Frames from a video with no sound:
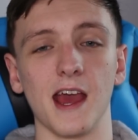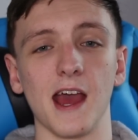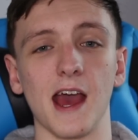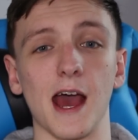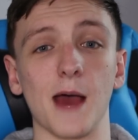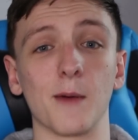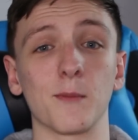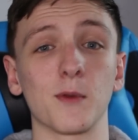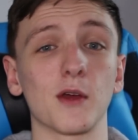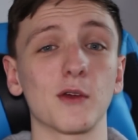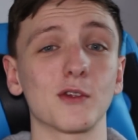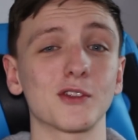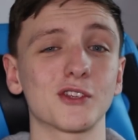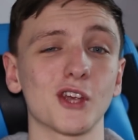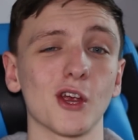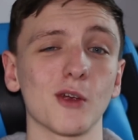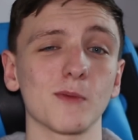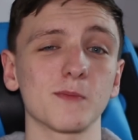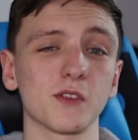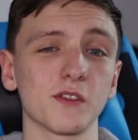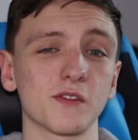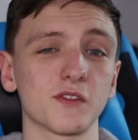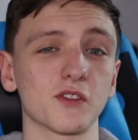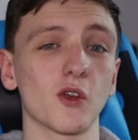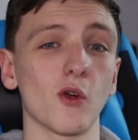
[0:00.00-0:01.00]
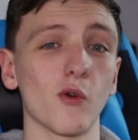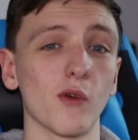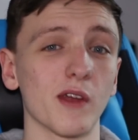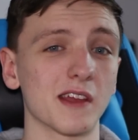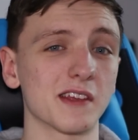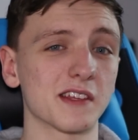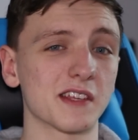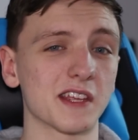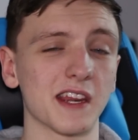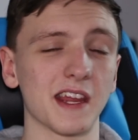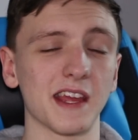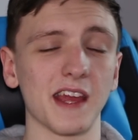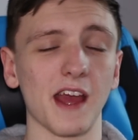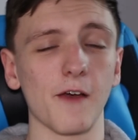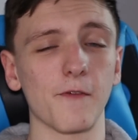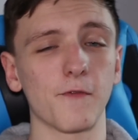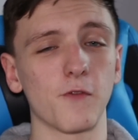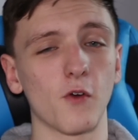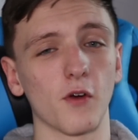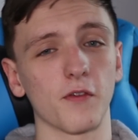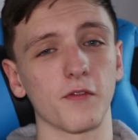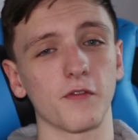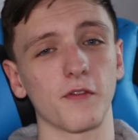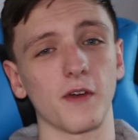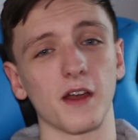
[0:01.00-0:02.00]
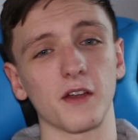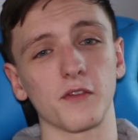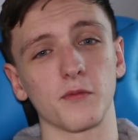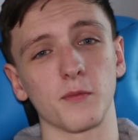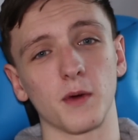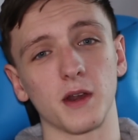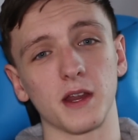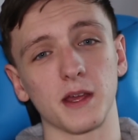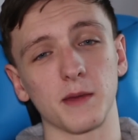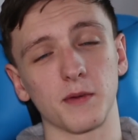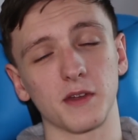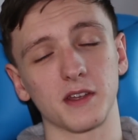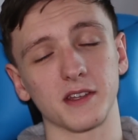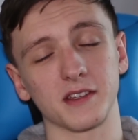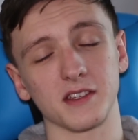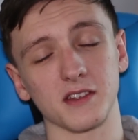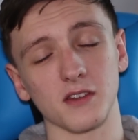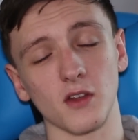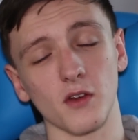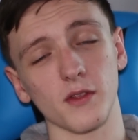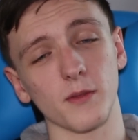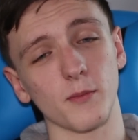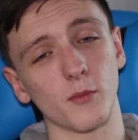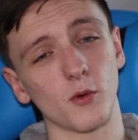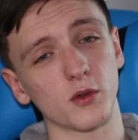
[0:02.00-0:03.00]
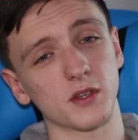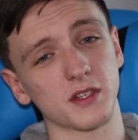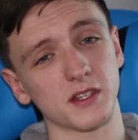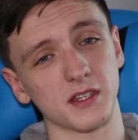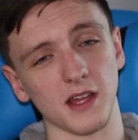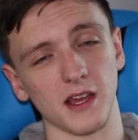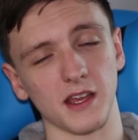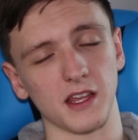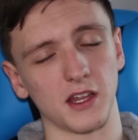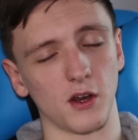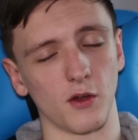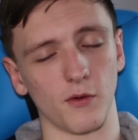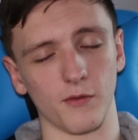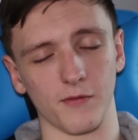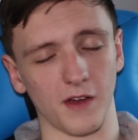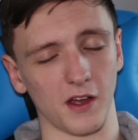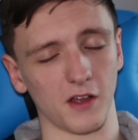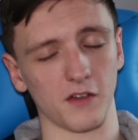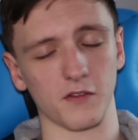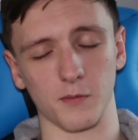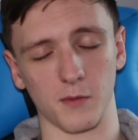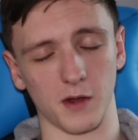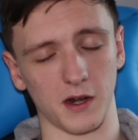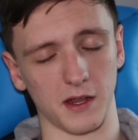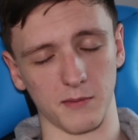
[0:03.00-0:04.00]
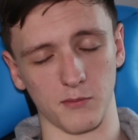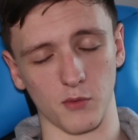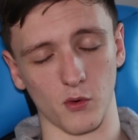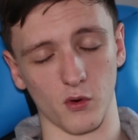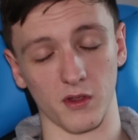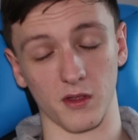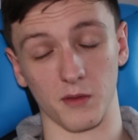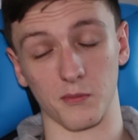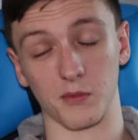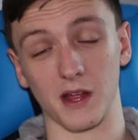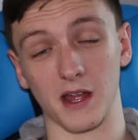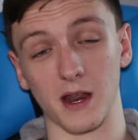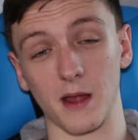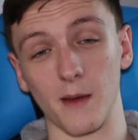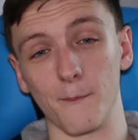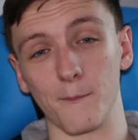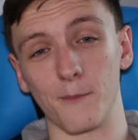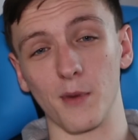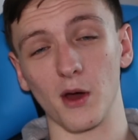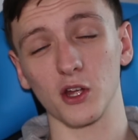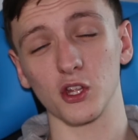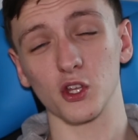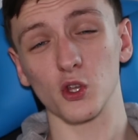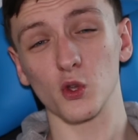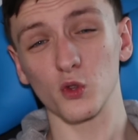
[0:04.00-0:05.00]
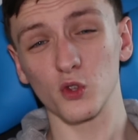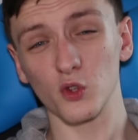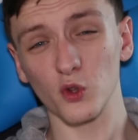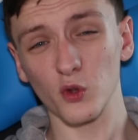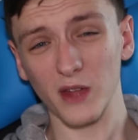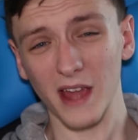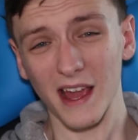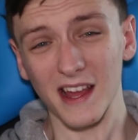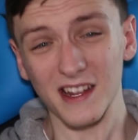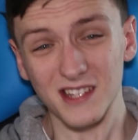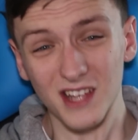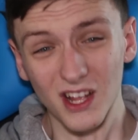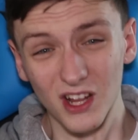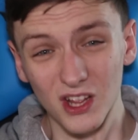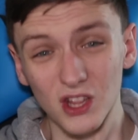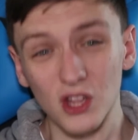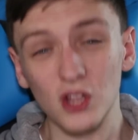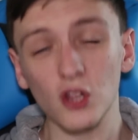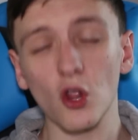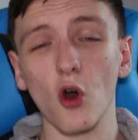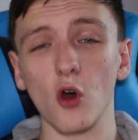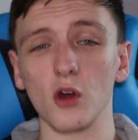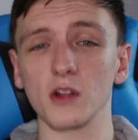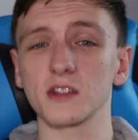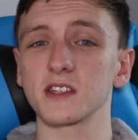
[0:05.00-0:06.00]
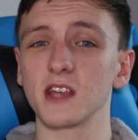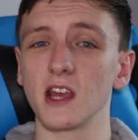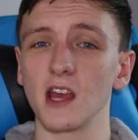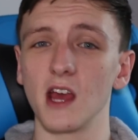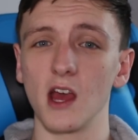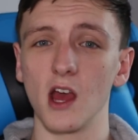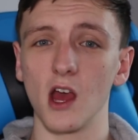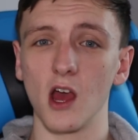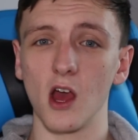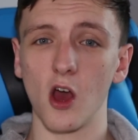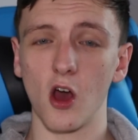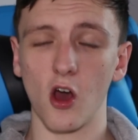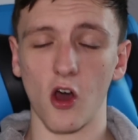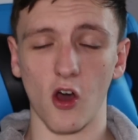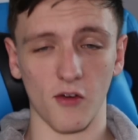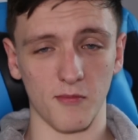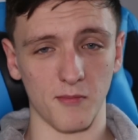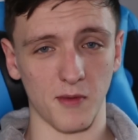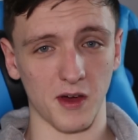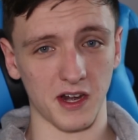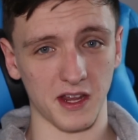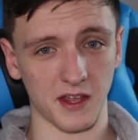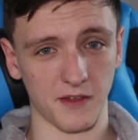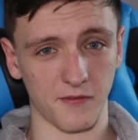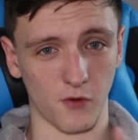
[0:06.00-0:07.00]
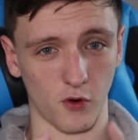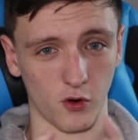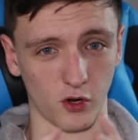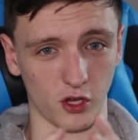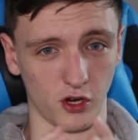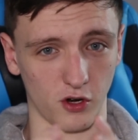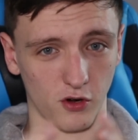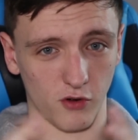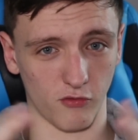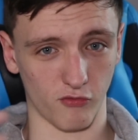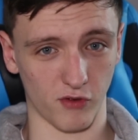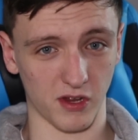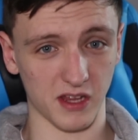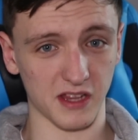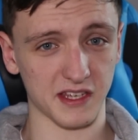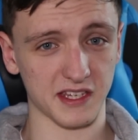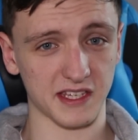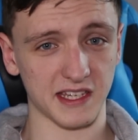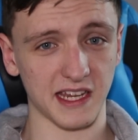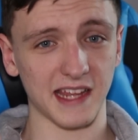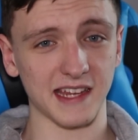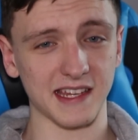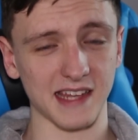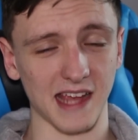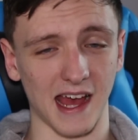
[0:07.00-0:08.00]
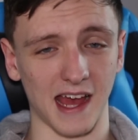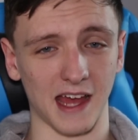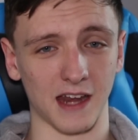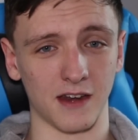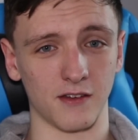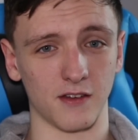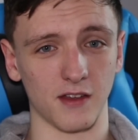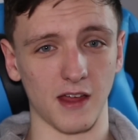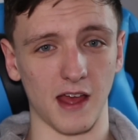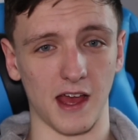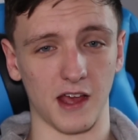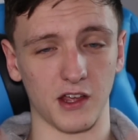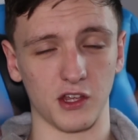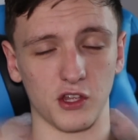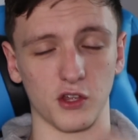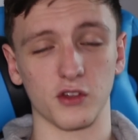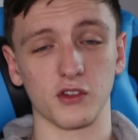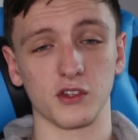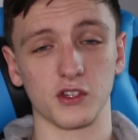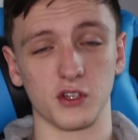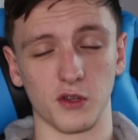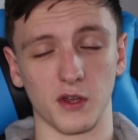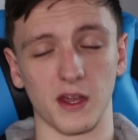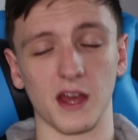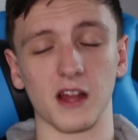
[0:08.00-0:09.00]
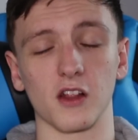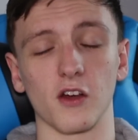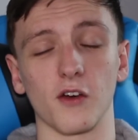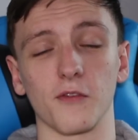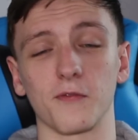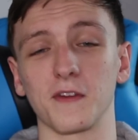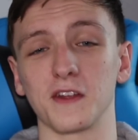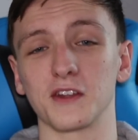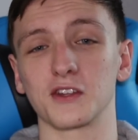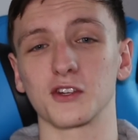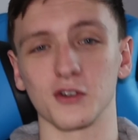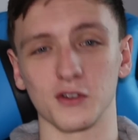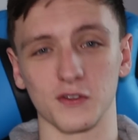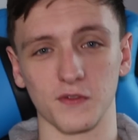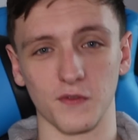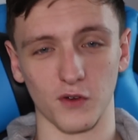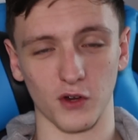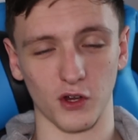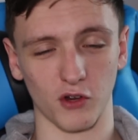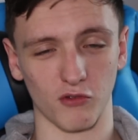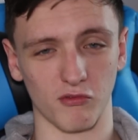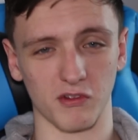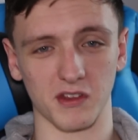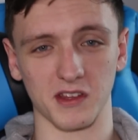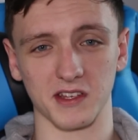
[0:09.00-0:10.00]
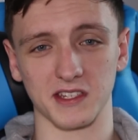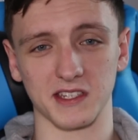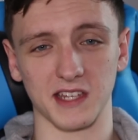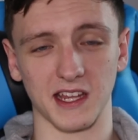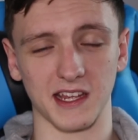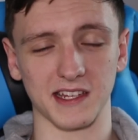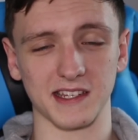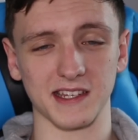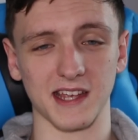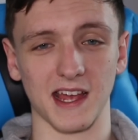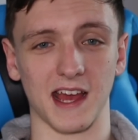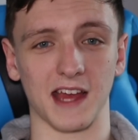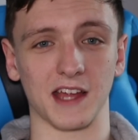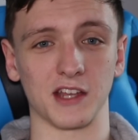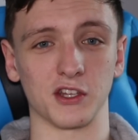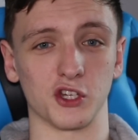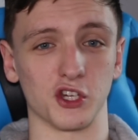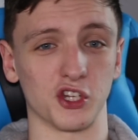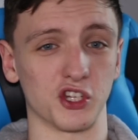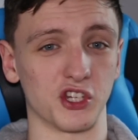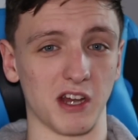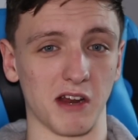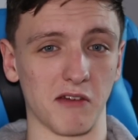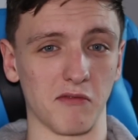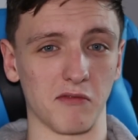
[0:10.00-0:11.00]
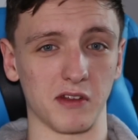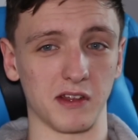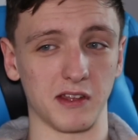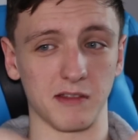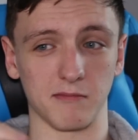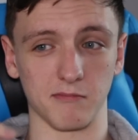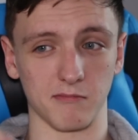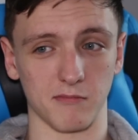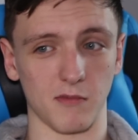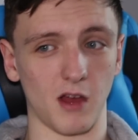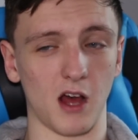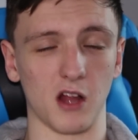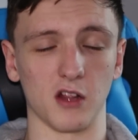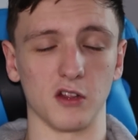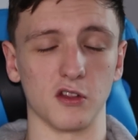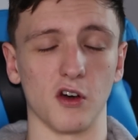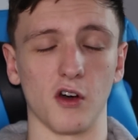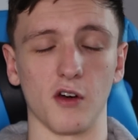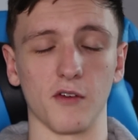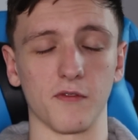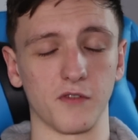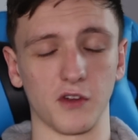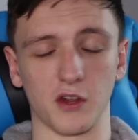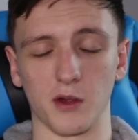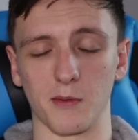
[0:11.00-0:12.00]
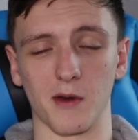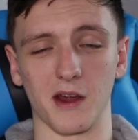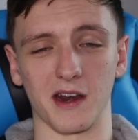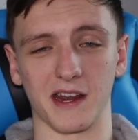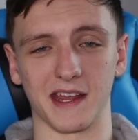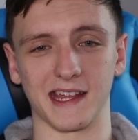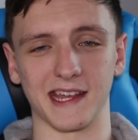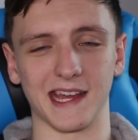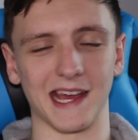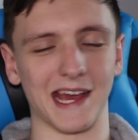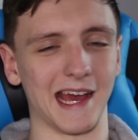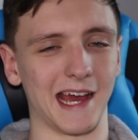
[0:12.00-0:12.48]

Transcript: Um, now, in terms of scoring, it's going to get a four for value for money because it's not the most you know value for money board on the planet, but you do get a lot of money for your real estate, and uh, you do get a lot of features for your real estate, and just generally a lot for your money.